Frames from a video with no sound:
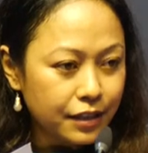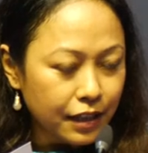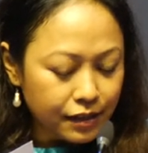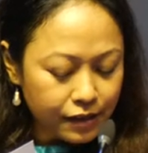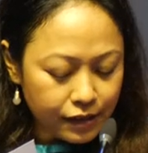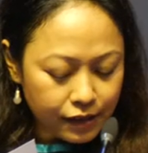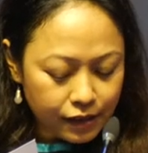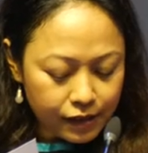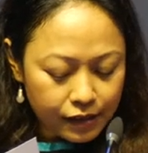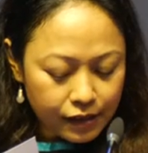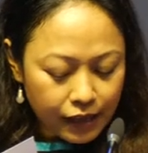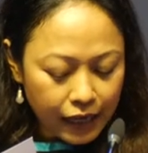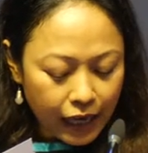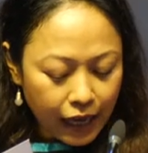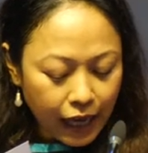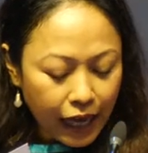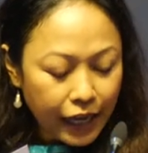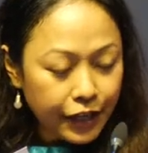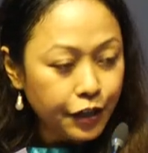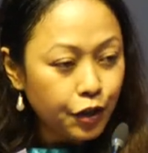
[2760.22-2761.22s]
justice
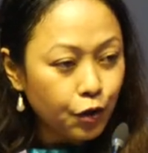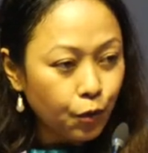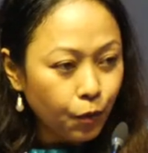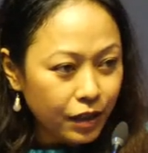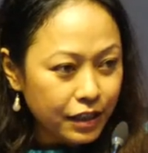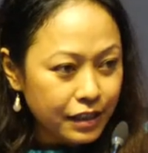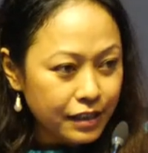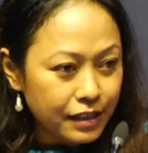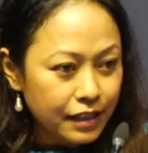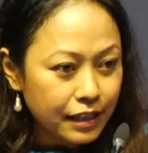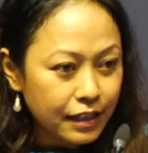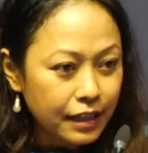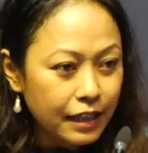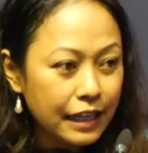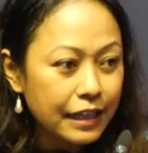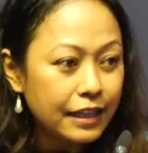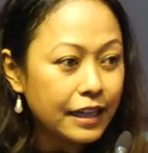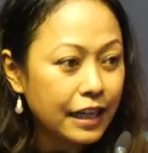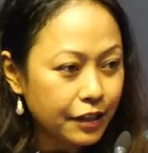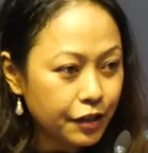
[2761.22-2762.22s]
and equality
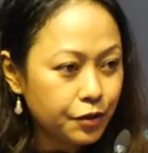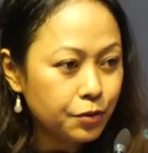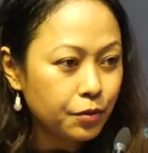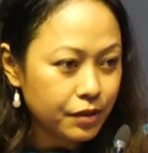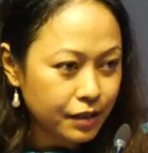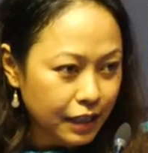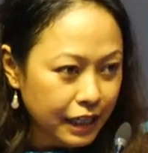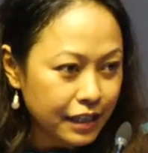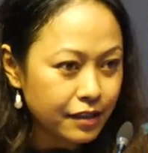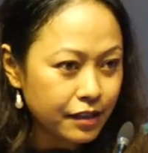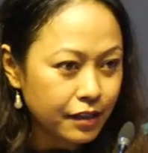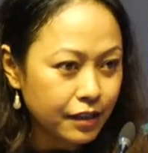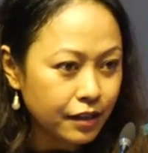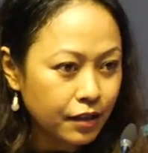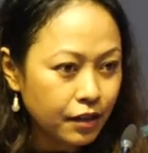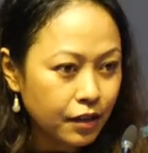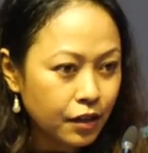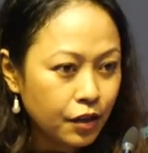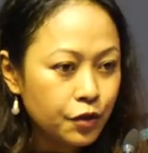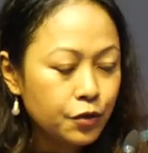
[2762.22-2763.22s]
in any society.
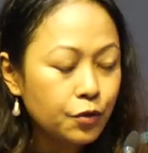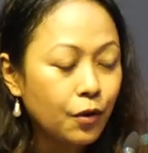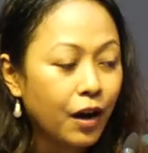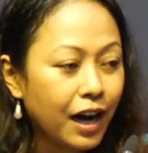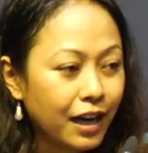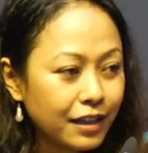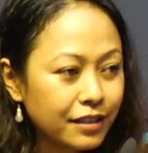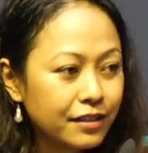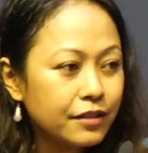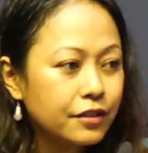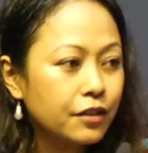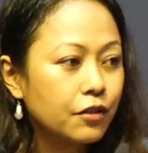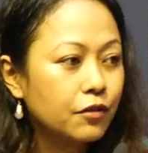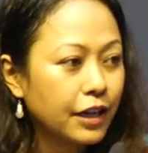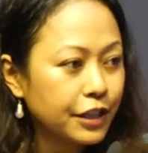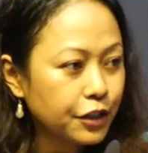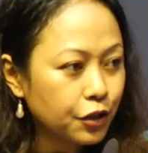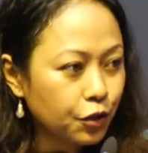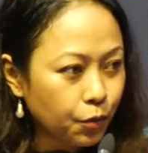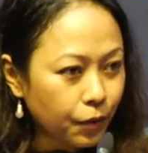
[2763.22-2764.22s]
So ask the
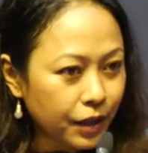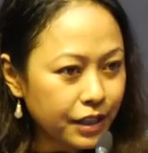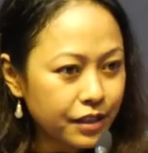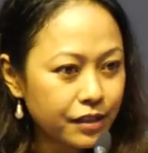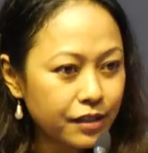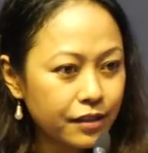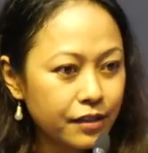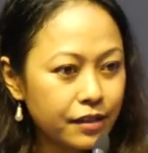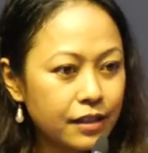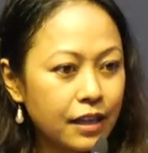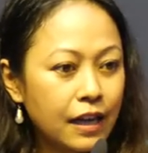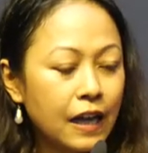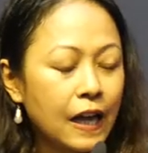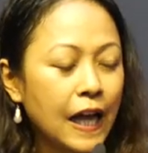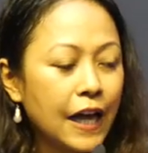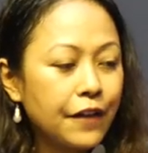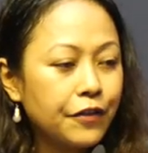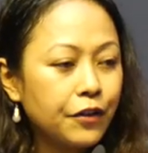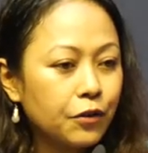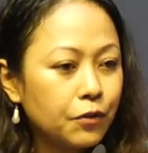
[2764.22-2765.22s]
right questions
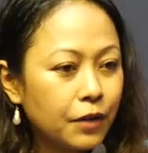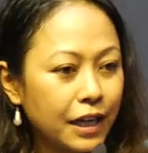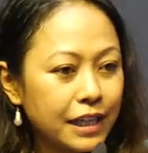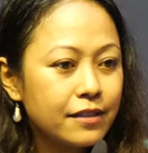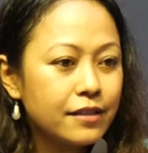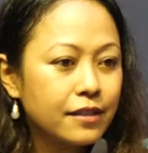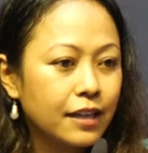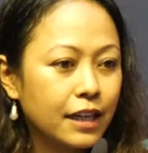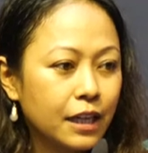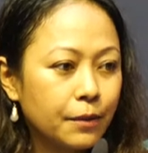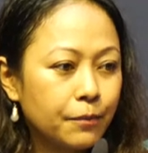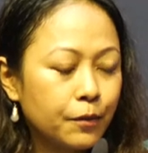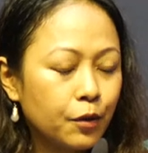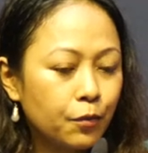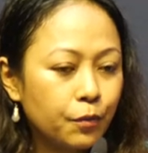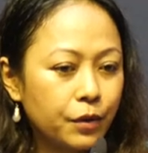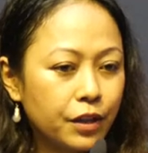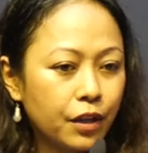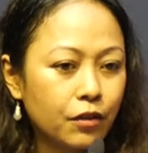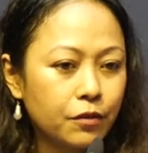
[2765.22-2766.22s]
at the right
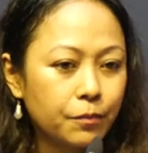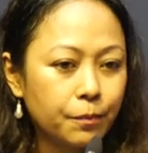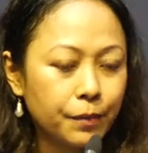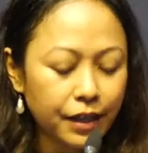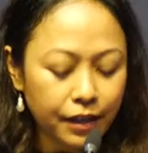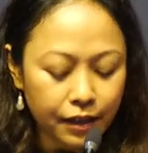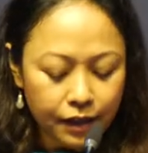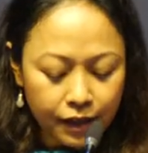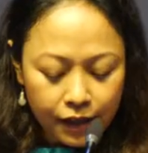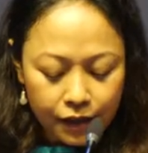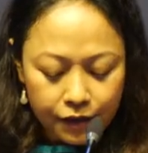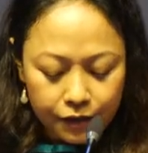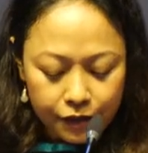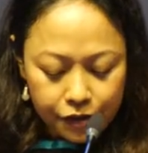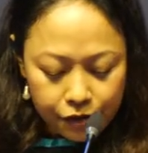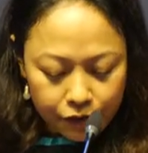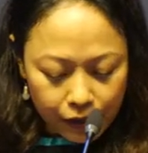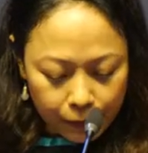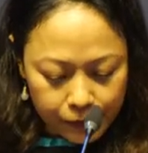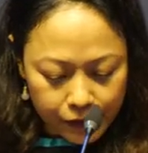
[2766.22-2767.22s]
time without being
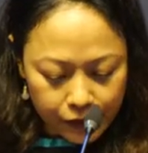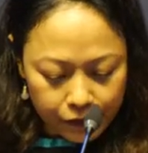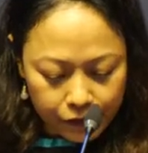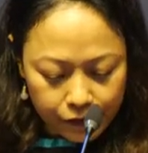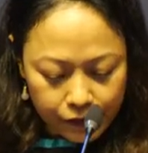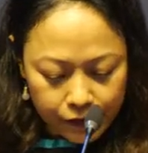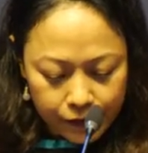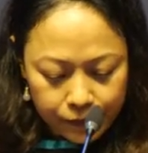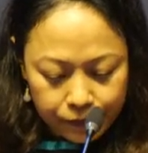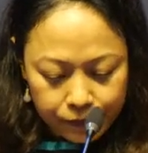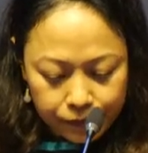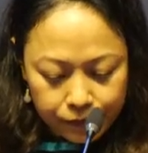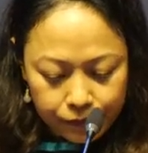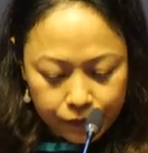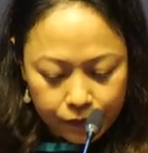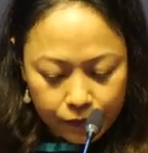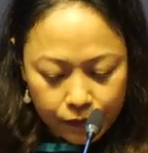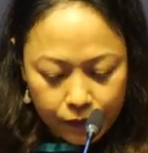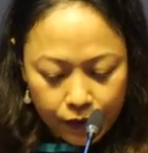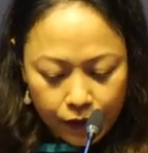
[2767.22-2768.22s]
disruptive.
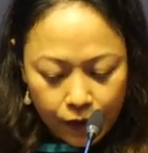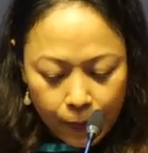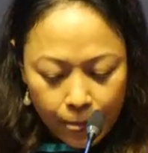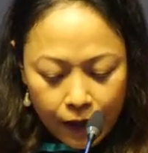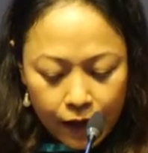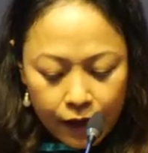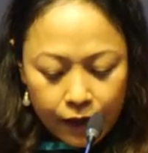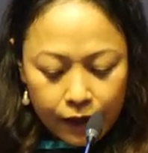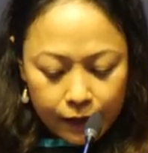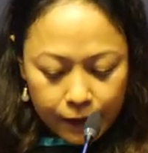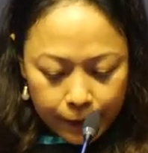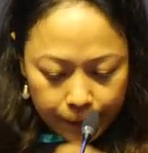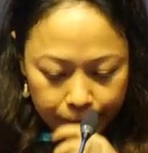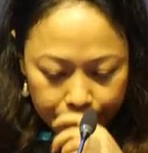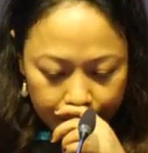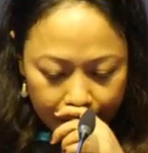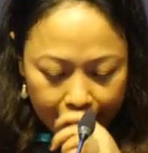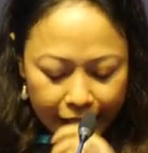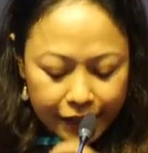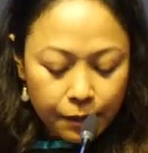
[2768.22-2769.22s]

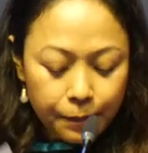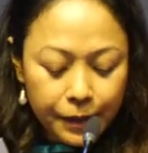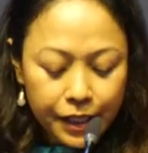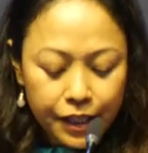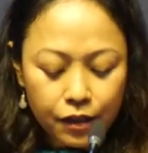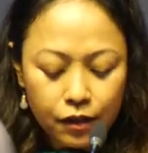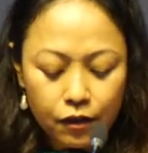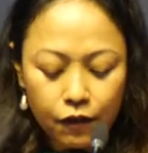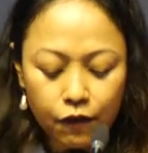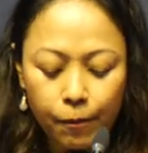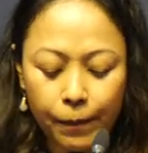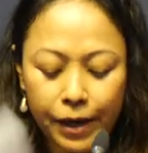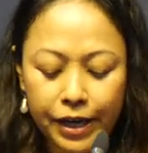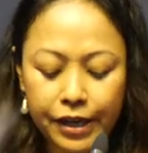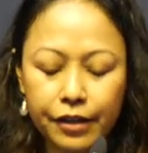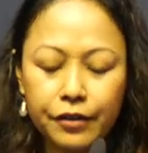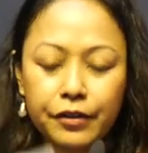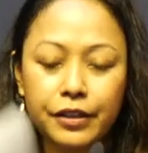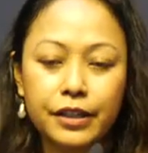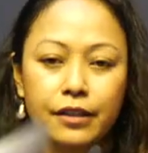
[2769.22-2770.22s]
At the beginning of my
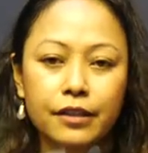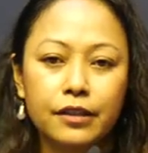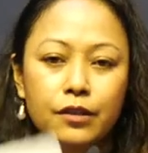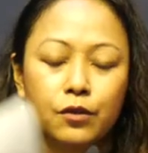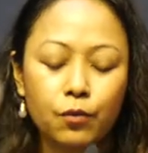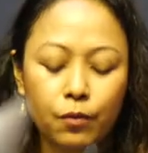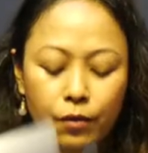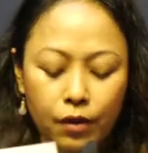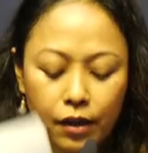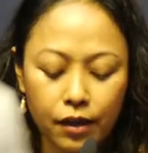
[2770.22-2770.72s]
career,